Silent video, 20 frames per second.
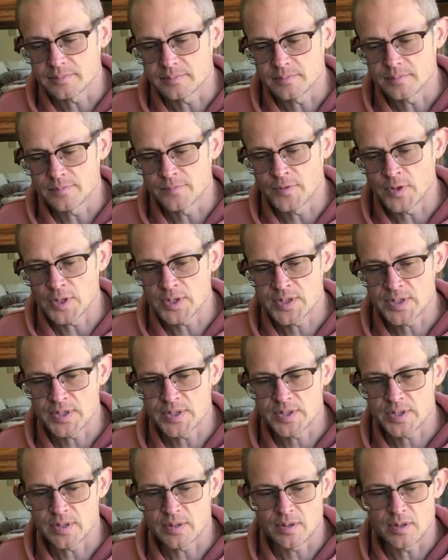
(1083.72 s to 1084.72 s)

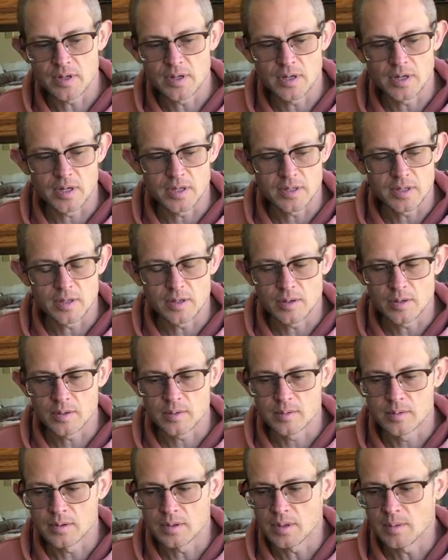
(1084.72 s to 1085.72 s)
versus
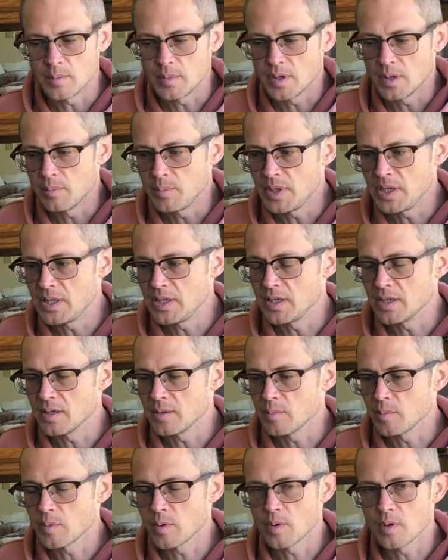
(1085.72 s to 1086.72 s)
a
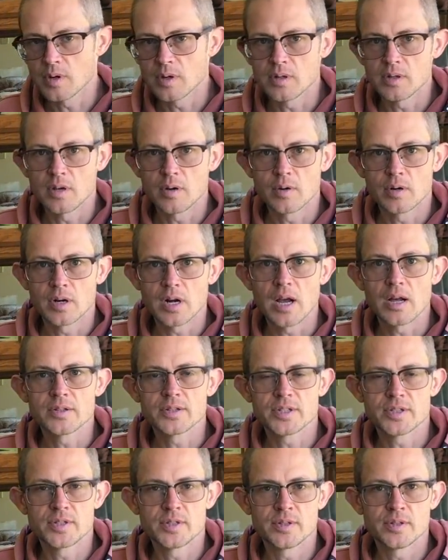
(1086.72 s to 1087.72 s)
medium or lower
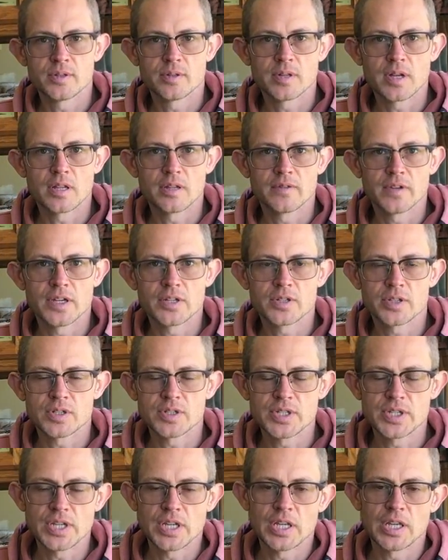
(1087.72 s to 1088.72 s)
altitude elevation
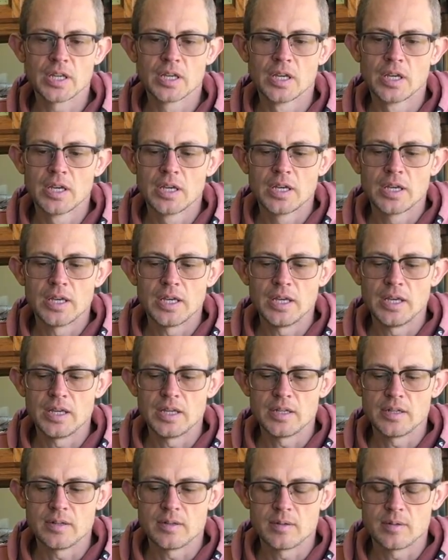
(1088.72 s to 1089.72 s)
tea
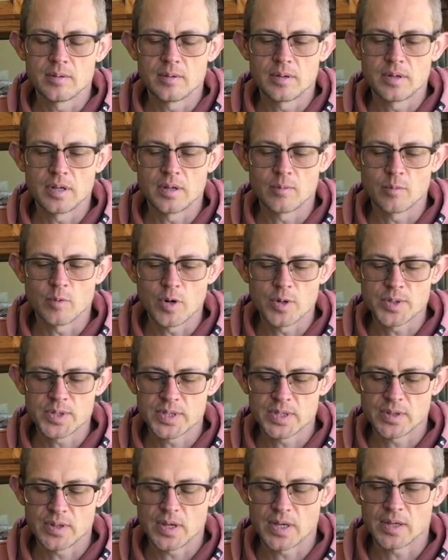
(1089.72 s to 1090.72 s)
and roast
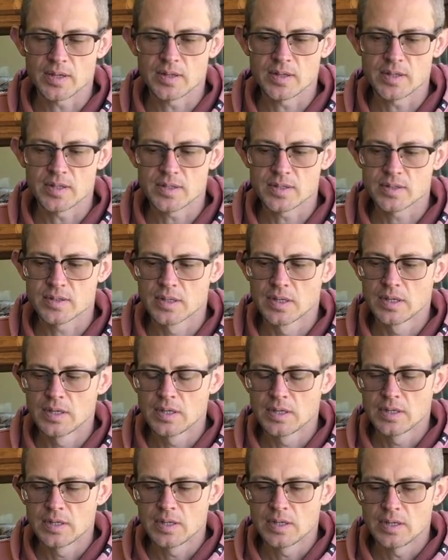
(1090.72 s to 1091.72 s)
it like this.
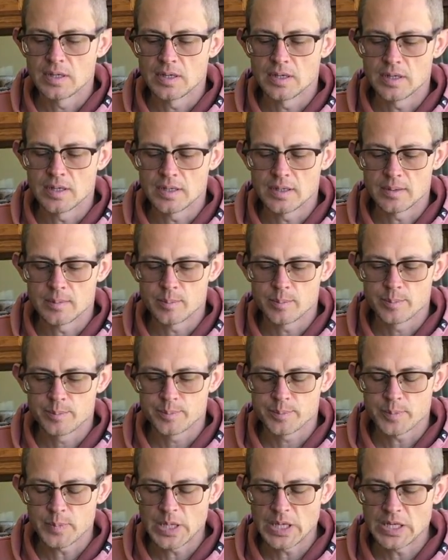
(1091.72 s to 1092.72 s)

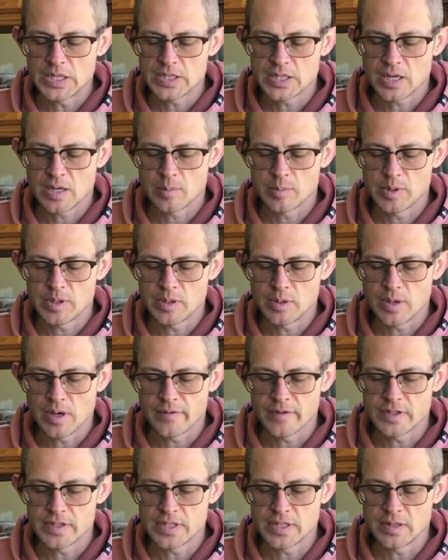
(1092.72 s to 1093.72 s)
Anytime that you have
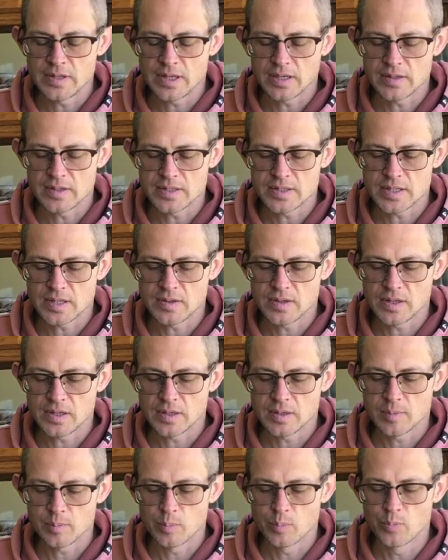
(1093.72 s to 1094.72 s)
a tea like this, I
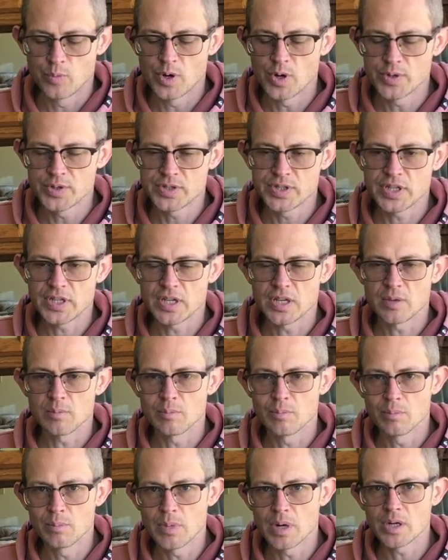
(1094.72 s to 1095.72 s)
think roasting it
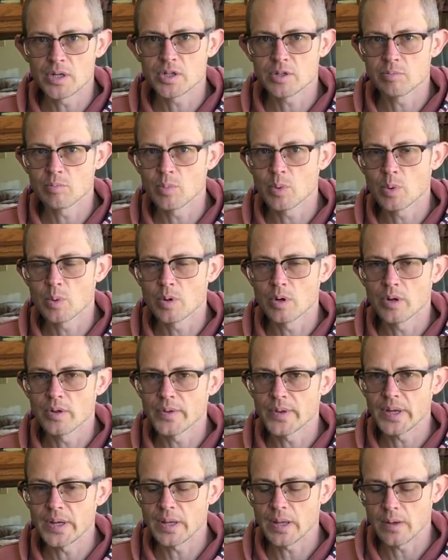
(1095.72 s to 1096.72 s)
much more
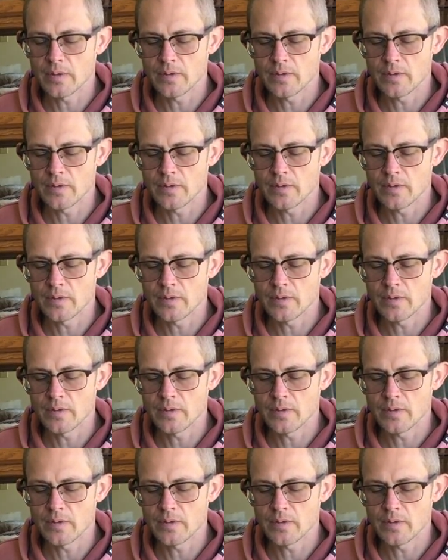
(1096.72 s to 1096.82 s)
than